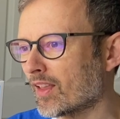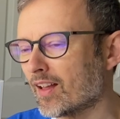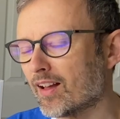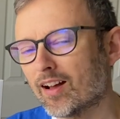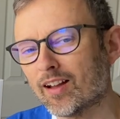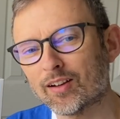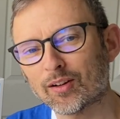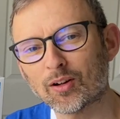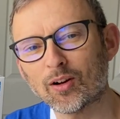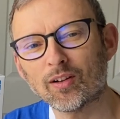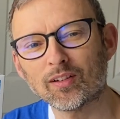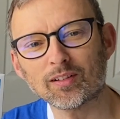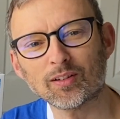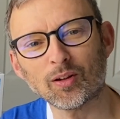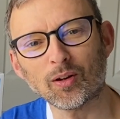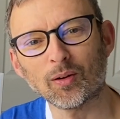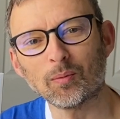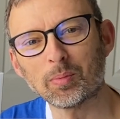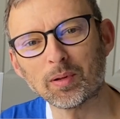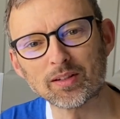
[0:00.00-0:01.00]
and I kind of
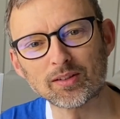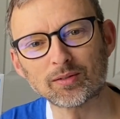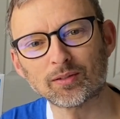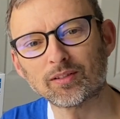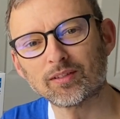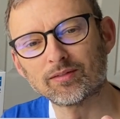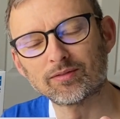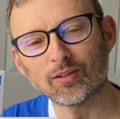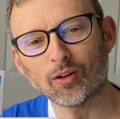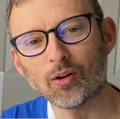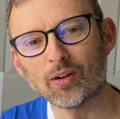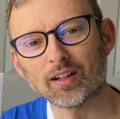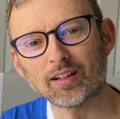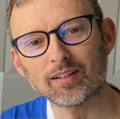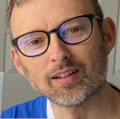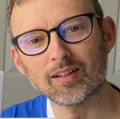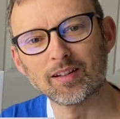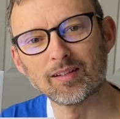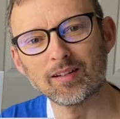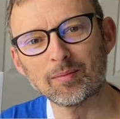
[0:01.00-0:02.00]
got a bit sort of like
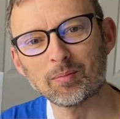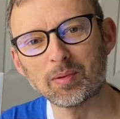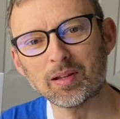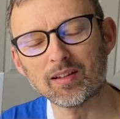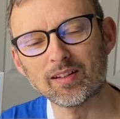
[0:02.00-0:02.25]
a